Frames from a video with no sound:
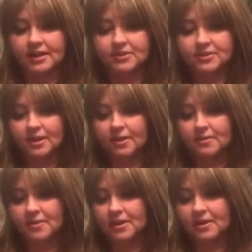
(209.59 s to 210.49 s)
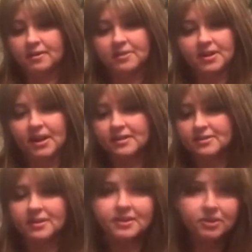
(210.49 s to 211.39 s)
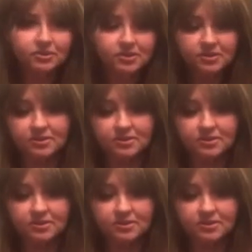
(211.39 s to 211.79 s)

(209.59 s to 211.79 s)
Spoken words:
So it has like your